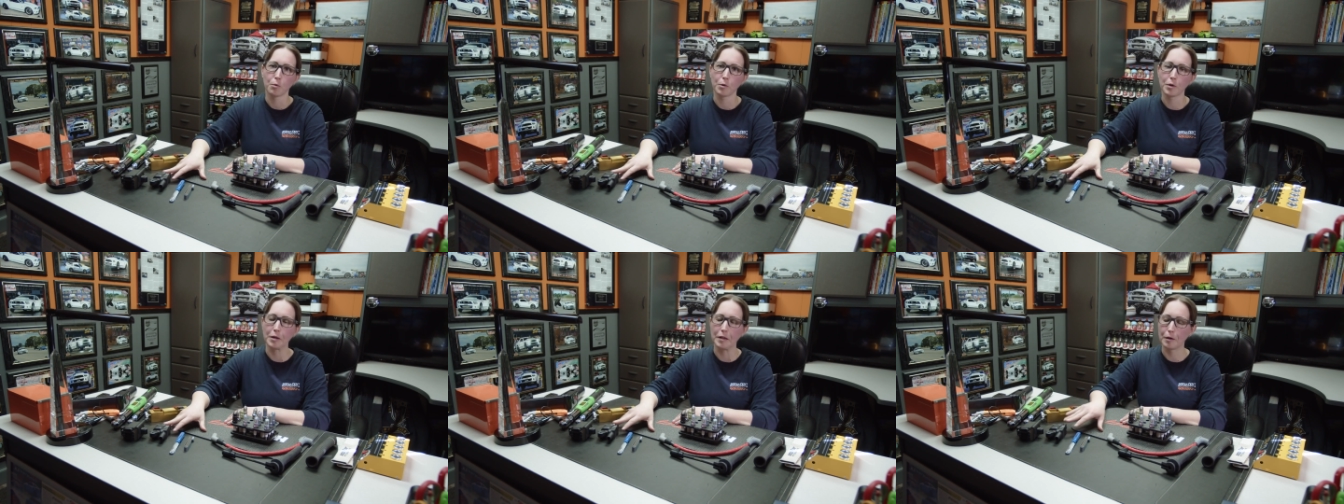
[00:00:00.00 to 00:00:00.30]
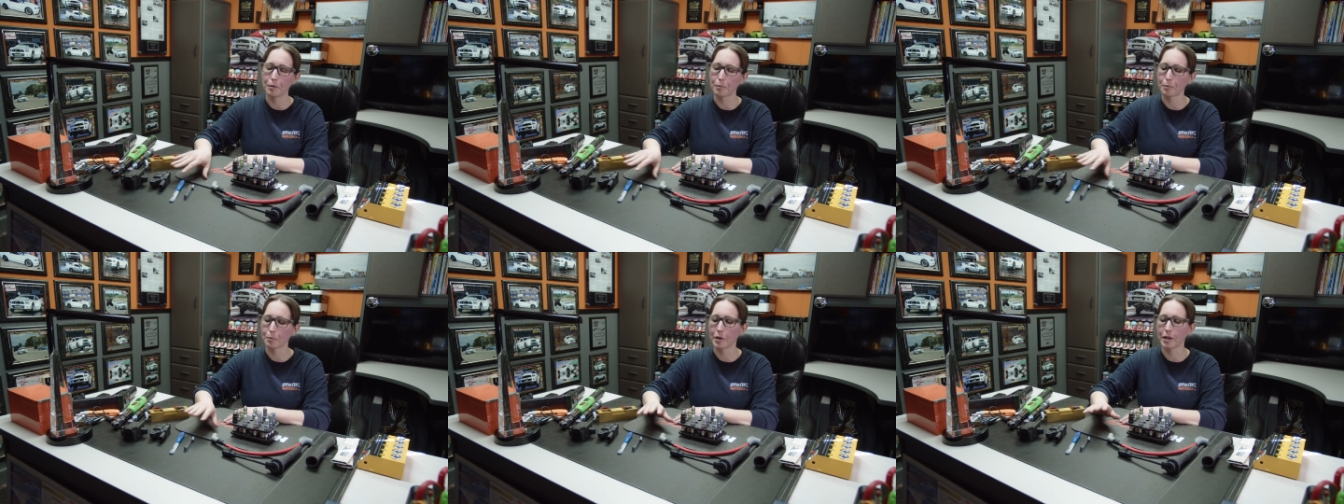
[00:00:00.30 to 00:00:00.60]
we'd
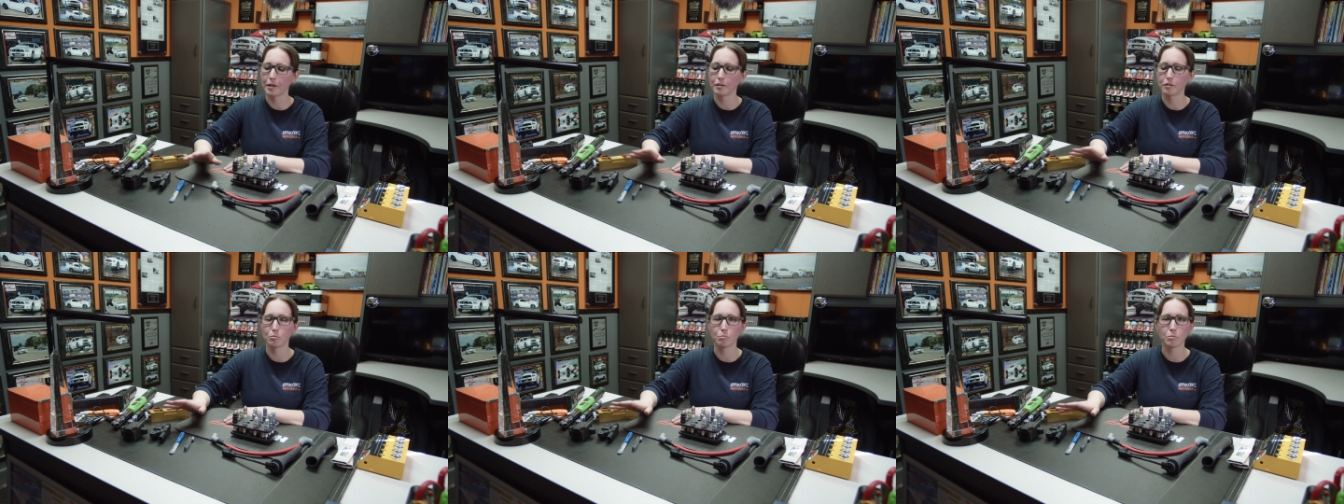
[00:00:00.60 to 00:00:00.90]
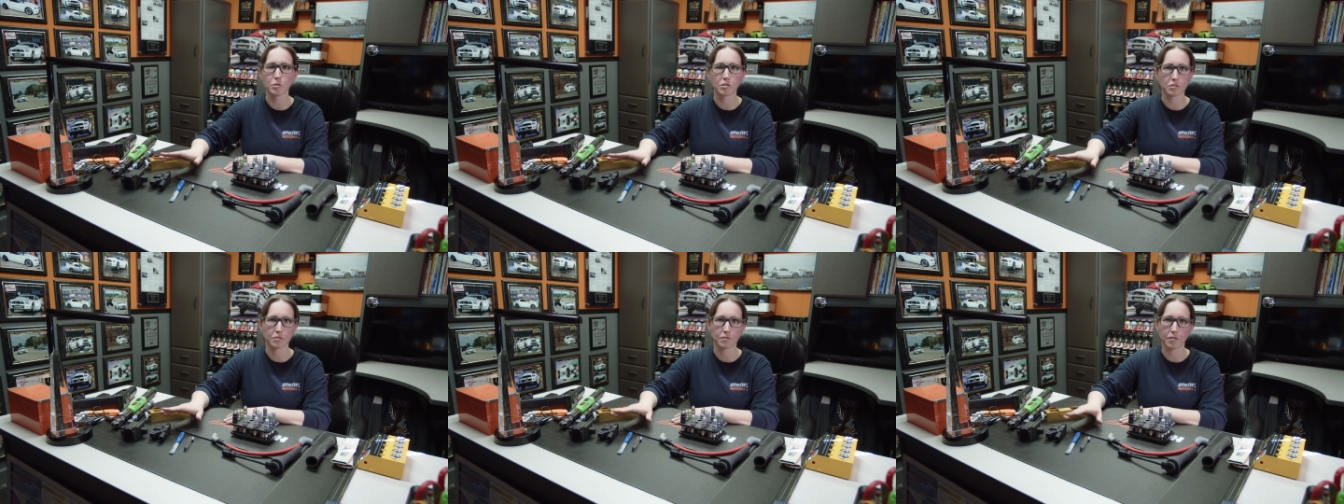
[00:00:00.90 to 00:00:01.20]
get random
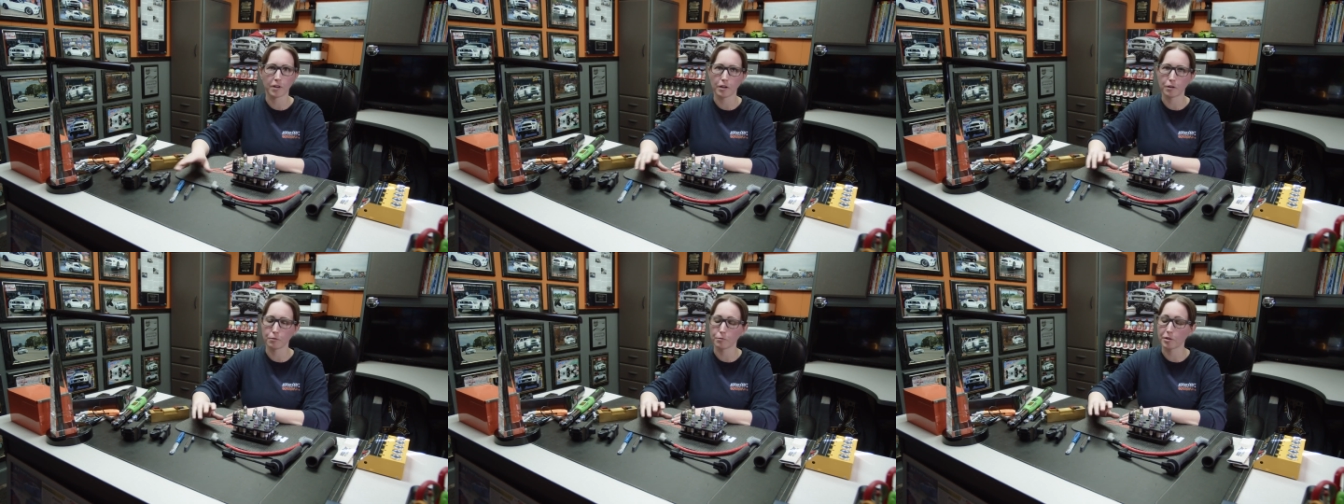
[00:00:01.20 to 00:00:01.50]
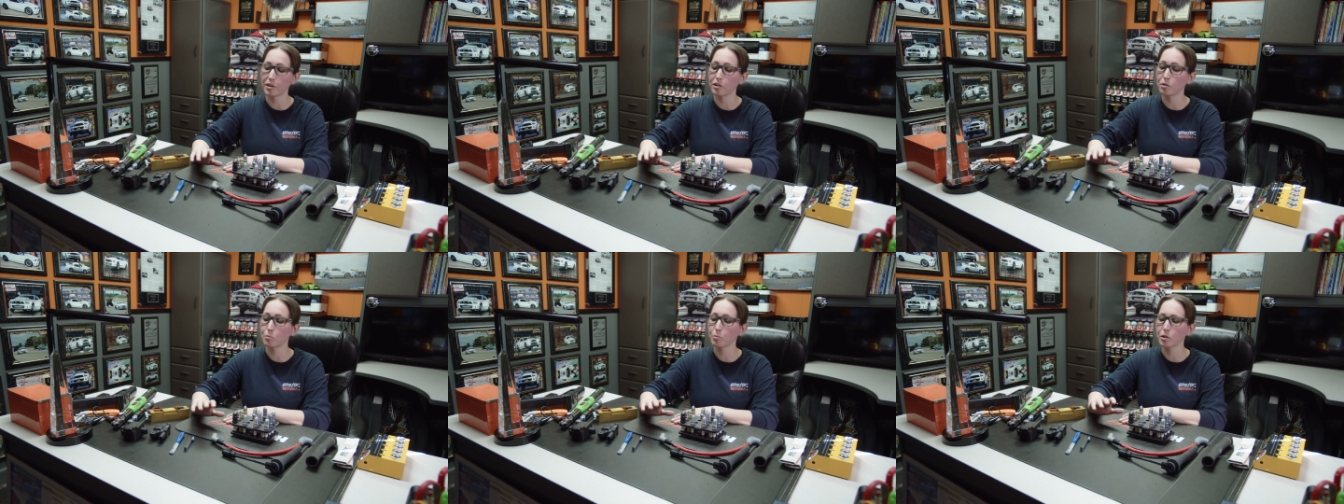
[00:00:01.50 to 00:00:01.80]
misfire,
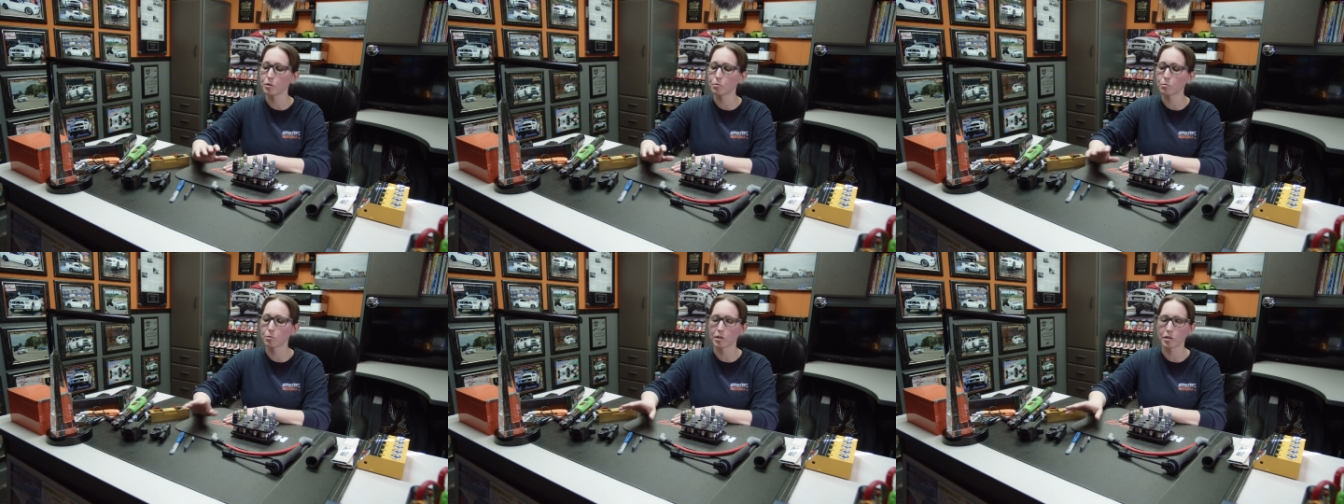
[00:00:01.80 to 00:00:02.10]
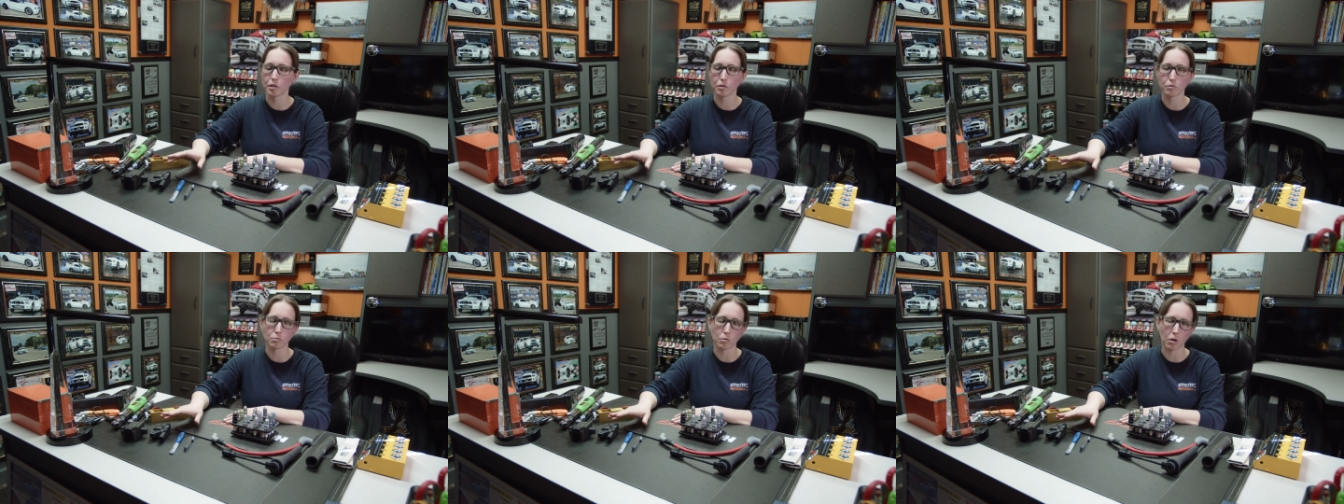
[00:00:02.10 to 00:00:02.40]
randomly
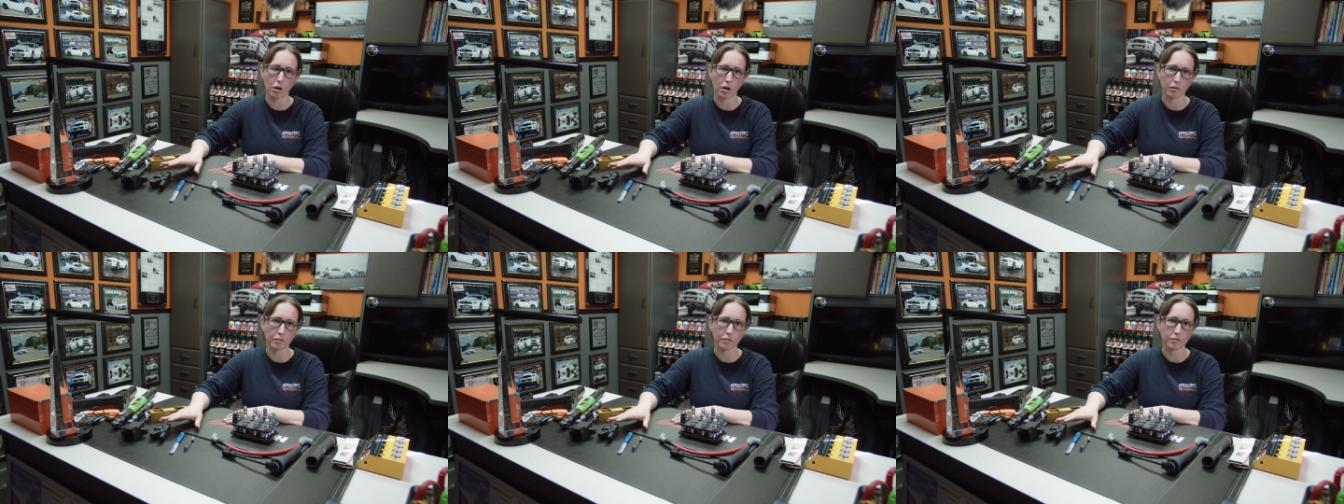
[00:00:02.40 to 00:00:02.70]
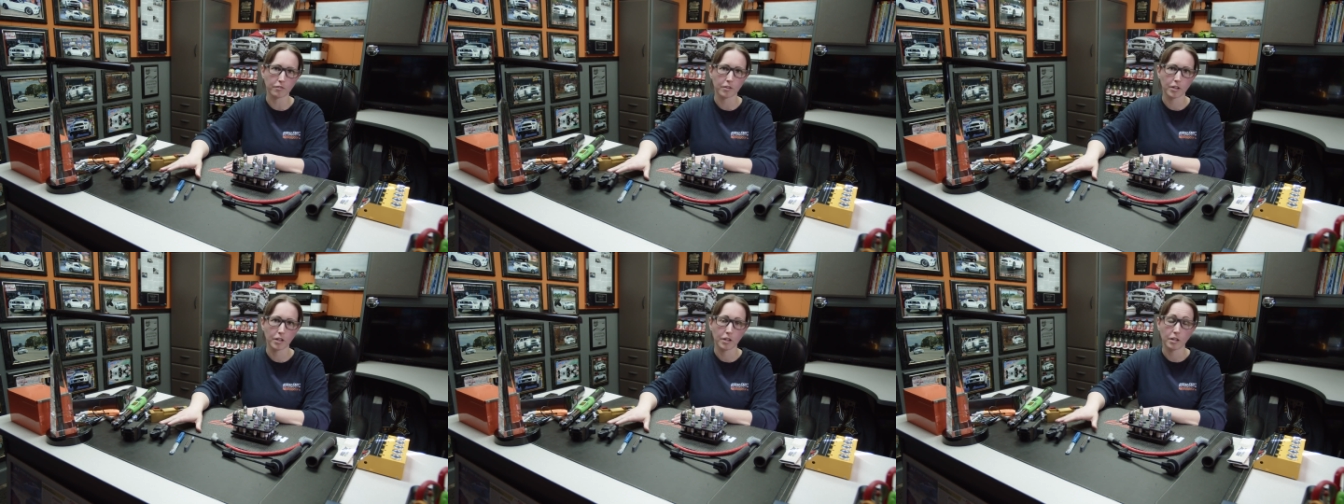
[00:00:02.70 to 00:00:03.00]
running
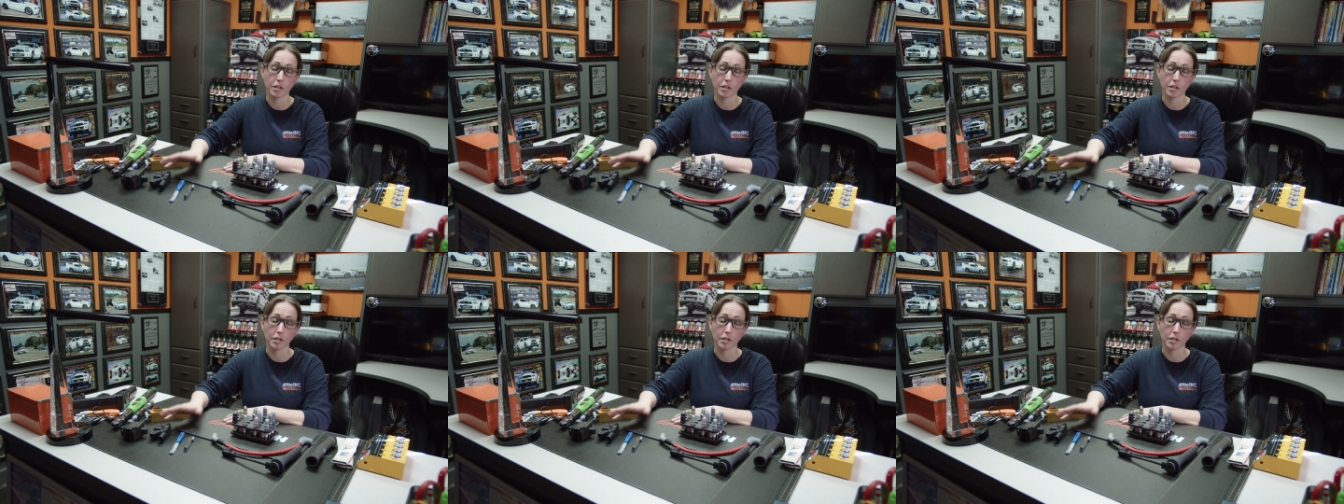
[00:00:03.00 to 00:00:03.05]
rough,